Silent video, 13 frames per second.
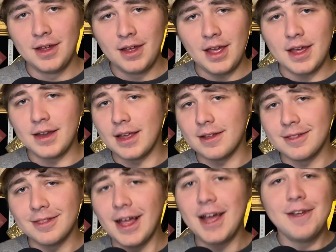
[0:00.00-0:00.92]
and a
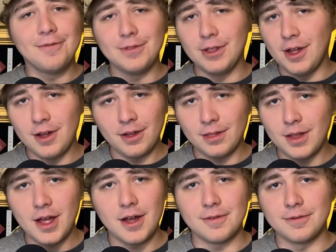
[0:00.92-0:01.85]
lifelong
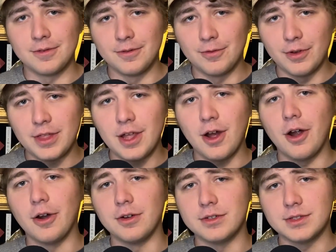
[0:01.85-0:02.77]
love for the
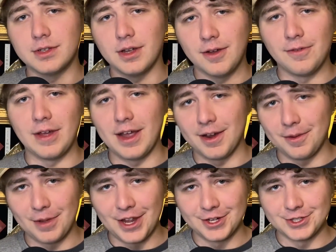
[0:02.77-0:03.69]
art of
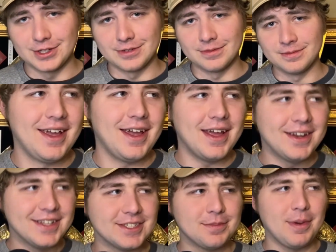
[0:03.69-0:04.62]
animation. And
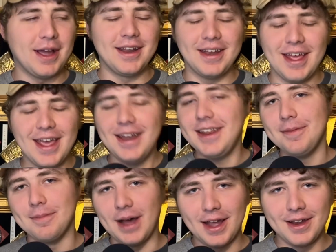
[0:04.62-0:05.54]
despite any
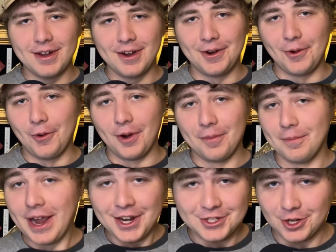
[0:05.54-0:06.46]
minor or
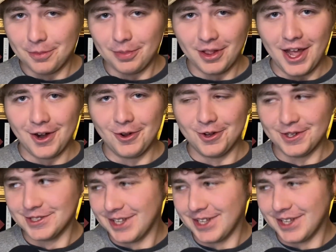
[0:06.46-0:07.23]
major plot holes